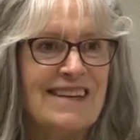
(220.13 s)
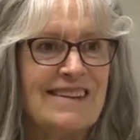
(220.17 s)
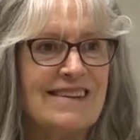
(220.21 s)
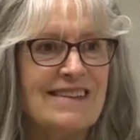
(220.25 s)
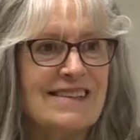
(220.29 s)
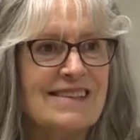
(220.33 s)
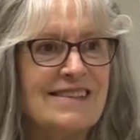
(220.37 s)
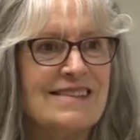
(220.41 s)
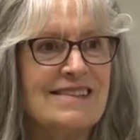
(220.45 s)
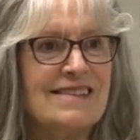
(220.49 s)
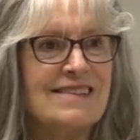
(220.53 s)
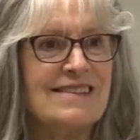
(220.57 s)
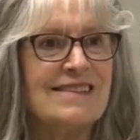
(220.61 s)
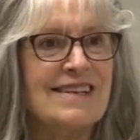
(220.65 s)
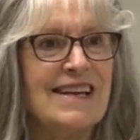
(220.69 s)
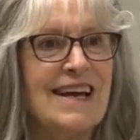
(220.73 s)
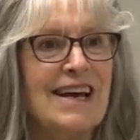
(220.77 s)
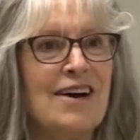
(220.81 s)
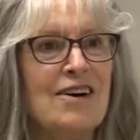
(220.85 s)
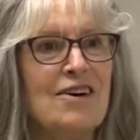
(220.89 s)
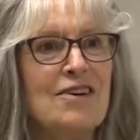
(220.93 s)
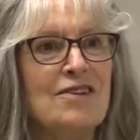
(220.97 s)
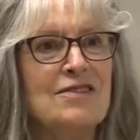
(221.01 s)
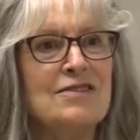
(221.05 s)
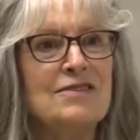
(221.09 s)
This is
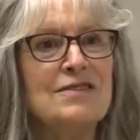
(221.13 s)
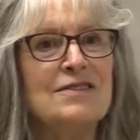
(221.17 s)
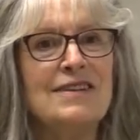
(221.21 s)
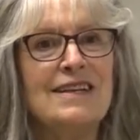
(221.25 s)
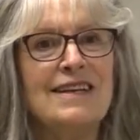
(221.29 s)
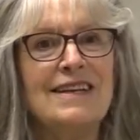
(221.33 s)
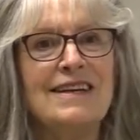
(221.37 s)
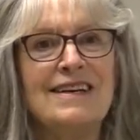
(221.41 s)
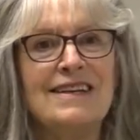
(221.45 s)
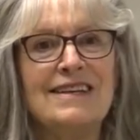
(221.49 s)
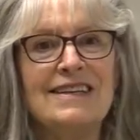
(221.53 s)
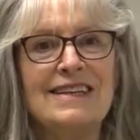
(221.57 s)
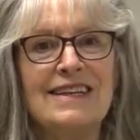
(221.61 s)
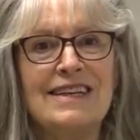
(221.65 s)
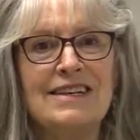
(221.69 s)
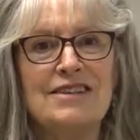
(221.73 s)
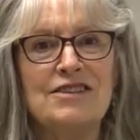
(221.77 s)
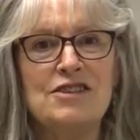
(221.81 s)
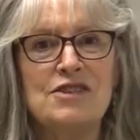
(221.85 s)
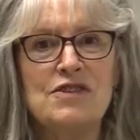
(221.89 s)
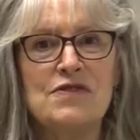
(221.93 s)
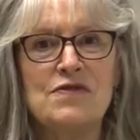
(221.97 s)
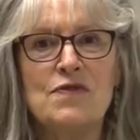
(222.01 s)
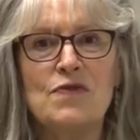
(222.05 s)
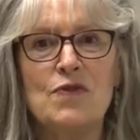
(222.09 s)
now
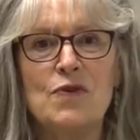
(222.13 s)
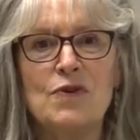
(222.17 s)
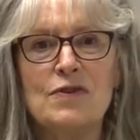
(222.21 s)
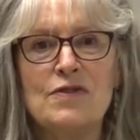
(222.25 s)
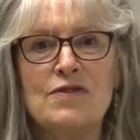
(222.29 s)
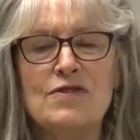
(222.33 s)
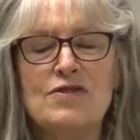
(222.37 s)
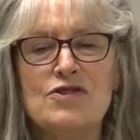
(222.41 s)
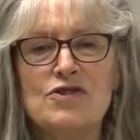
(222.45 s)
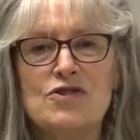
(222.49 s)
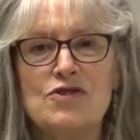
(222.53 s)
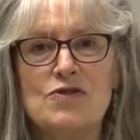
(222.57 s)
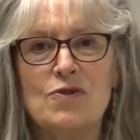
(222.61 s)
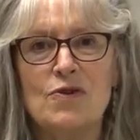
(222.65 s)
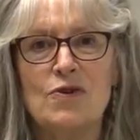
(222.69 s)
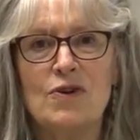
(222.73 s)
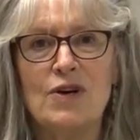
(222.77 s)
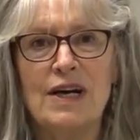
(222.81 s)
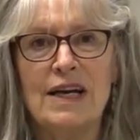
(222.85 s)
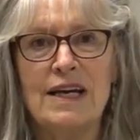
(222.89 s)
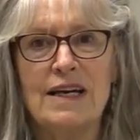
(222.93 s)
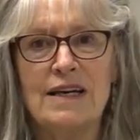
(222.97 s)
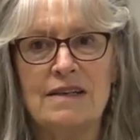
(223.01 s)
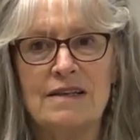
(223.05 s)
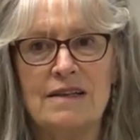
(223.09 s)
Larry's fourth
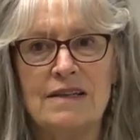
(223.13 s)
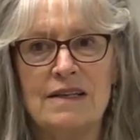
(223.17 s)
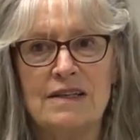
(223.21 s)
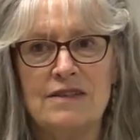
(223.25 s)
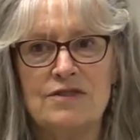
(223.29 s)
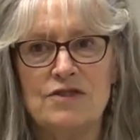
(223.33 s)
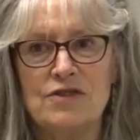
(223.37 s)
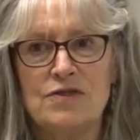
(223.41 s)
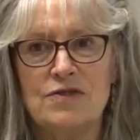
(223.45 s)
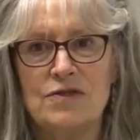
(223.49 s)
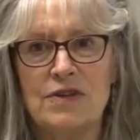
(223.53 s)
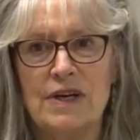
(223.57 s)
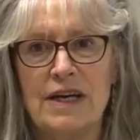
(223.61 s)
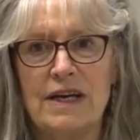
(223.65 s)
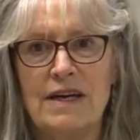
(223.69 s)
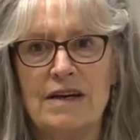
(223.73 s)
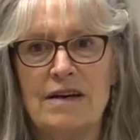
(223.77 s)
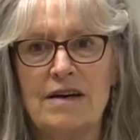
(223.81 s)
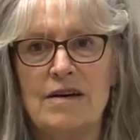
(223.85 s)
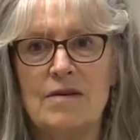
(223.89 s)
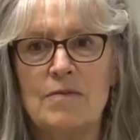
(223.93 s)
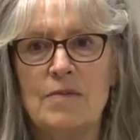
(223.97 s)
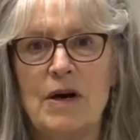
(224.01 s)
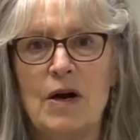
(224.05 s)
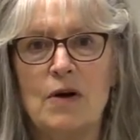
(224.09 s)
story in history
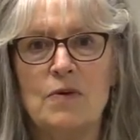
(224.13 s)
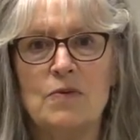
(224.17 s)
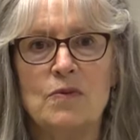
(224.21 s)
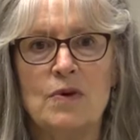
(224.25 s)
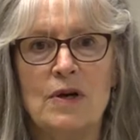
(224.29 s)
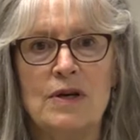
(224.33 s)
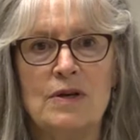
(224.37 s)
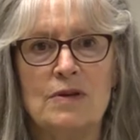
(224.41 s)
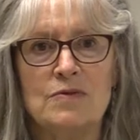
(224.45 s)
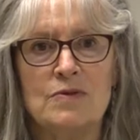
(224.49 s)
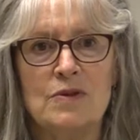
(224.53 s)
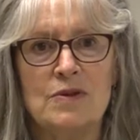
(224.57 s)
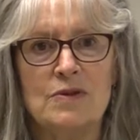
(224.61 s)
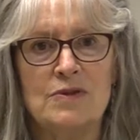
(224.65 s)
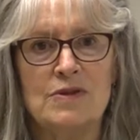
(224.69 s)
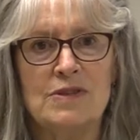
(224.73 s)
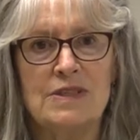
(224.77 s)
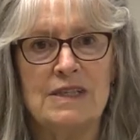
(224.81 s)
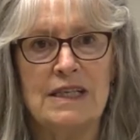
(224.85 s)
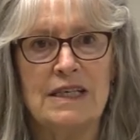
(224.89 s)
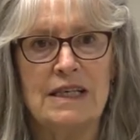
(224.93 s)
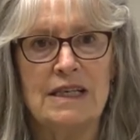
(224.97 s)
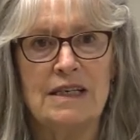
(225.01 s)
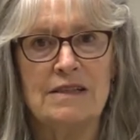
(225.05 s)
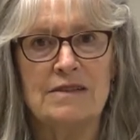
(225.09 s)
about railroads
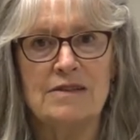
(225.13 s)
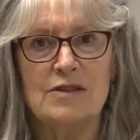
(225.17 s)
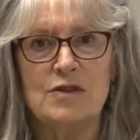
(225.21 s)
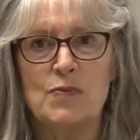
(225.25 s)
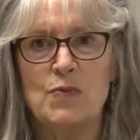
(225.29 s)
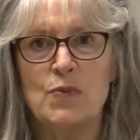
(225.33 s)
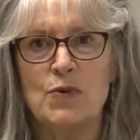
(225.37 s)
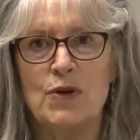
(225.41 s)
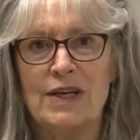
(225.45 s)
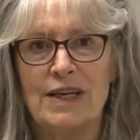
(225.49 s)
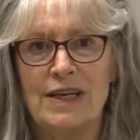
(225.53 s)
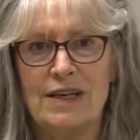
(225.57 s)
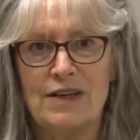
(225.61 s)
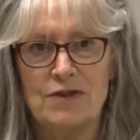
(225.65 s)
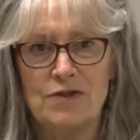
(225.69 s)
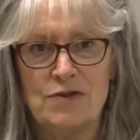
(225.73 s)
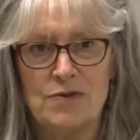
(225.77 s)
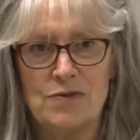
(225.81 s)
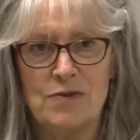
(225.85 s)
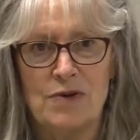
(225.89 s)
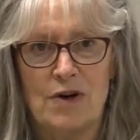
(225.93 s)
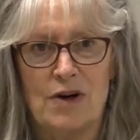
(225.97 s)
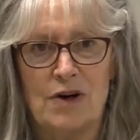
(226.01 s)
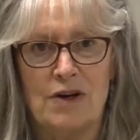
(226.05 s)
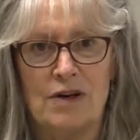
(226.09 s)
that he is bringing
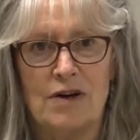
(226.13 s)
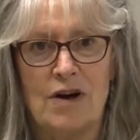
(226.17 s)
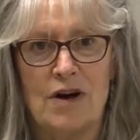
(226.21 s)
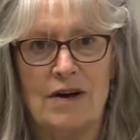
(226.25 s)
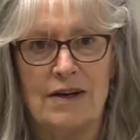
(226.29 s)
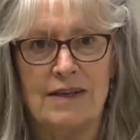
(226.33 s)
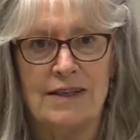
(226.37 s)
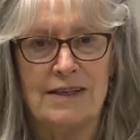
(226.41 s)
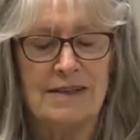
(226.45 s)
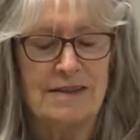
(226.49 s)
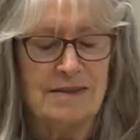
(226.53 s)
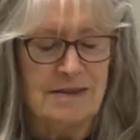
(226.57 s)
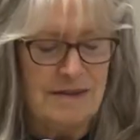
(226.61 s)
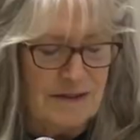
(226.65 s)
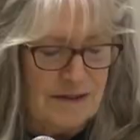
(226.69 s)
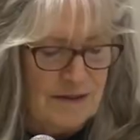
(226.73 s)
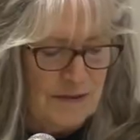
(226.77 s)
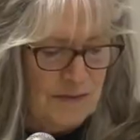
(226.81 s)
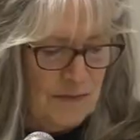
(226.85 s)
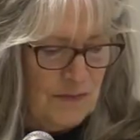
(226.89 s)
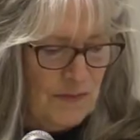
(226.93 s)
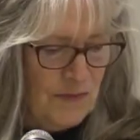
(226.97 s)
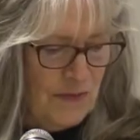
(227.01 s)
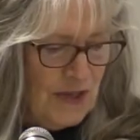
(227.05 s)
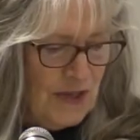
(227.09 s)
to our audience.